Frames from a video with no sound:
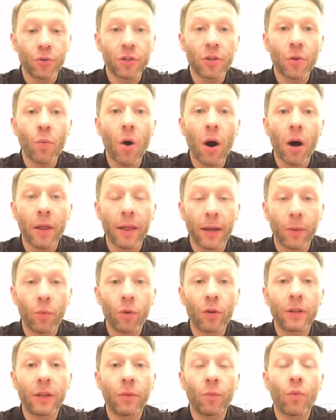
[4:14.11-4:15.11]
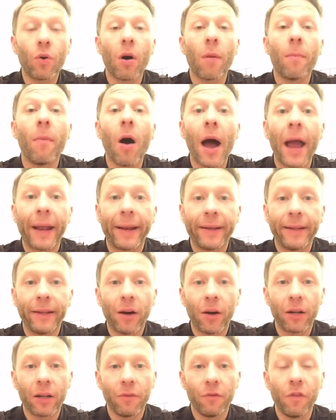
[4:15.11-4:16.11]
So what are they? What are mine?
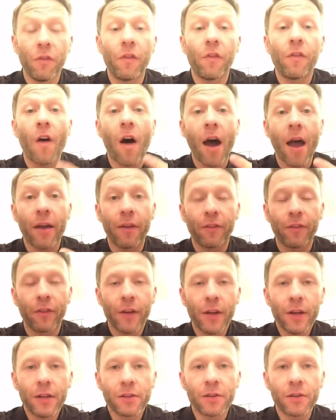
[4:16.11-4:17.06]
I'll give you 5.